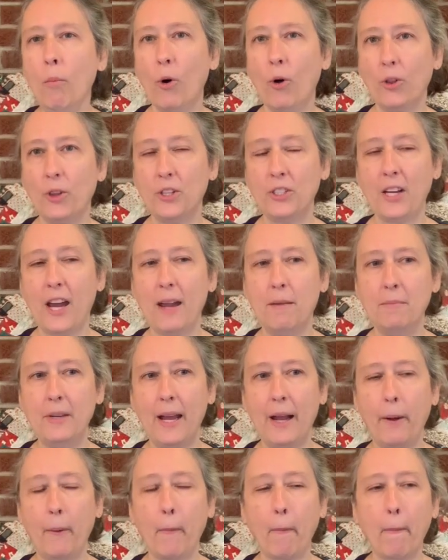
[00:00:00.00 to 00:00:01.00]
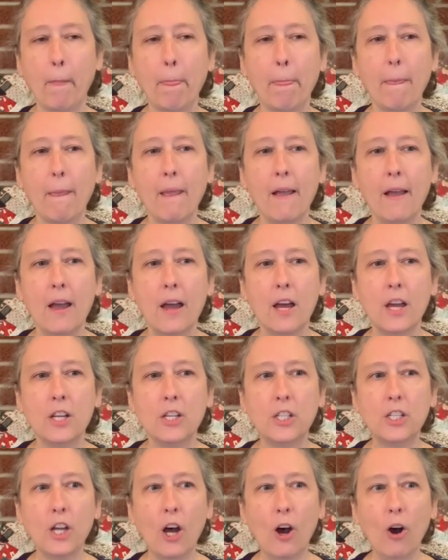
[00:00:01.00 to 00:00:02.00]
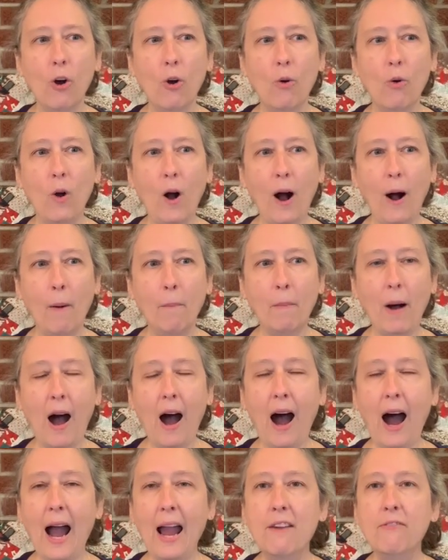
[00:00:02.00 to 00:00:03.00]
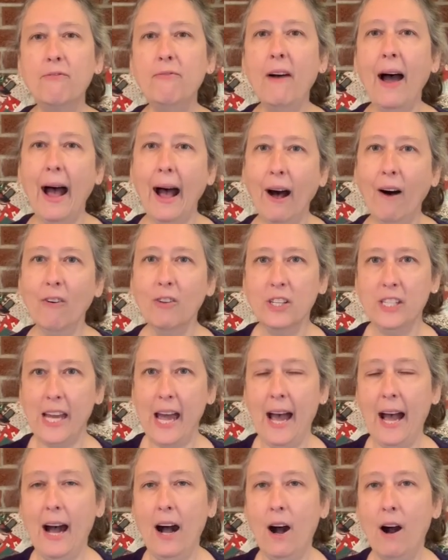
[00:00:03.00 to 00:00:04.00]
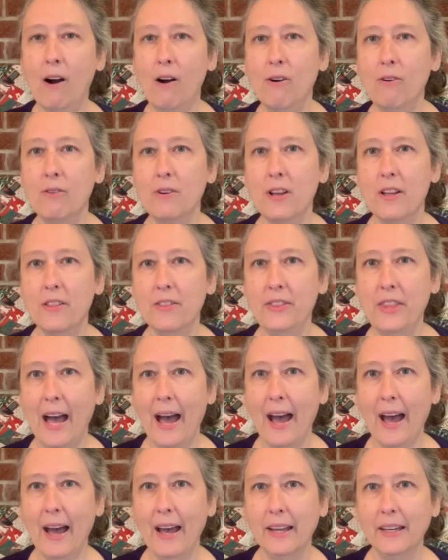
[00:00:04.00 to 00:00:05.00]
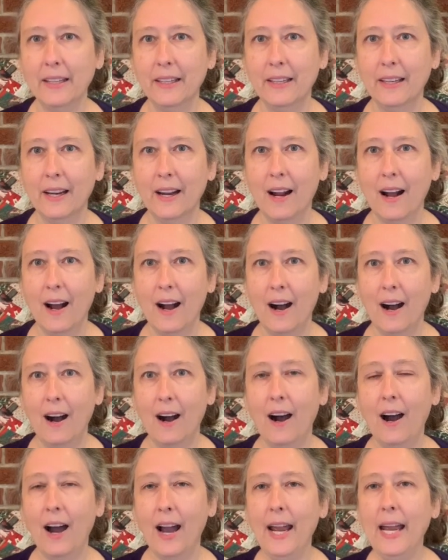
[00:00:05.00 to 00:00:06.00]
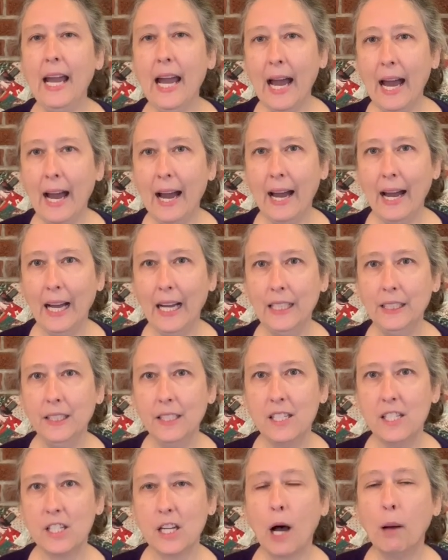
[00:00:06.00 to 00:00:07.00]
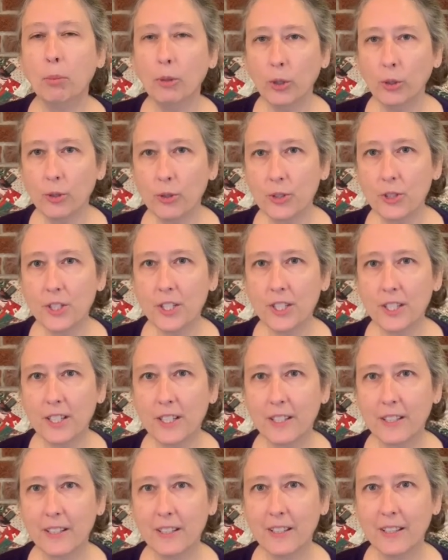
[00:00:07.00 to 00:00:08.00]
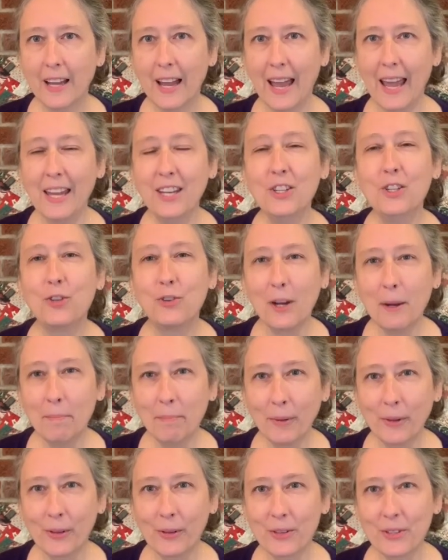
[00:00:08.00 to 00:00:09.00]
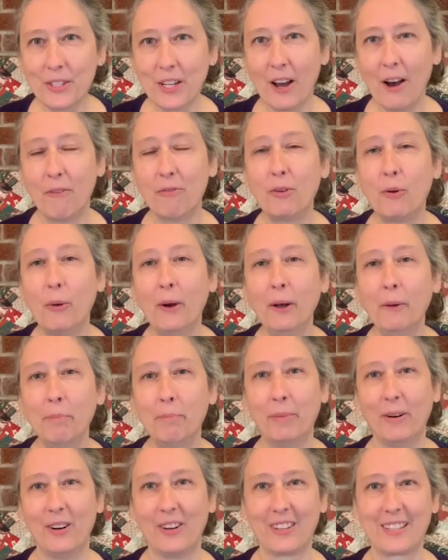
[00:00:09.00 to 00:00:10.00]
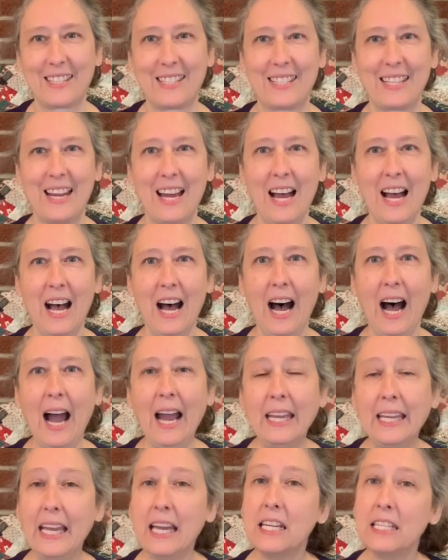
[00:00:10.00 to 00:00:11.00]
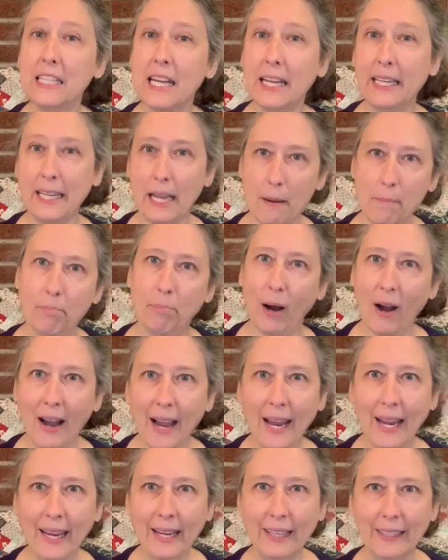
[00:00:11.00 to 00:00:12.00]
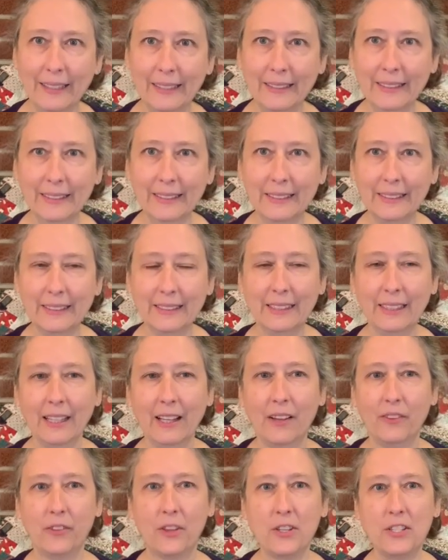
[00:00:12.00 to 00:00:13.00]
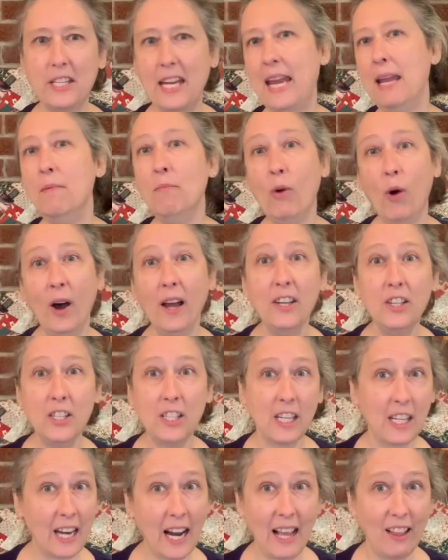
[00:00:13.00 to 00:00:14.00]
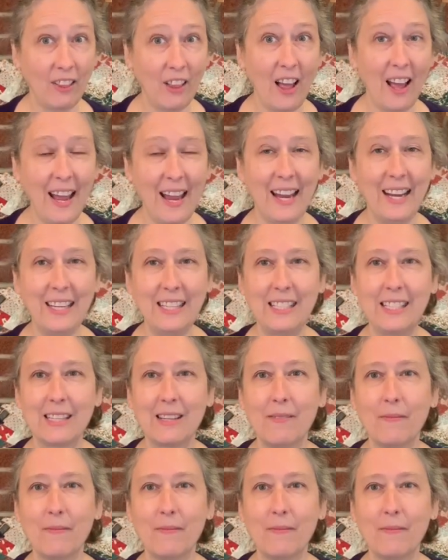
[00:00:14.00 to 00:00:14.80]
all the time now. So I found out that I had doubles and triples of quilt books. I guess I kept buying the same ones that I liked.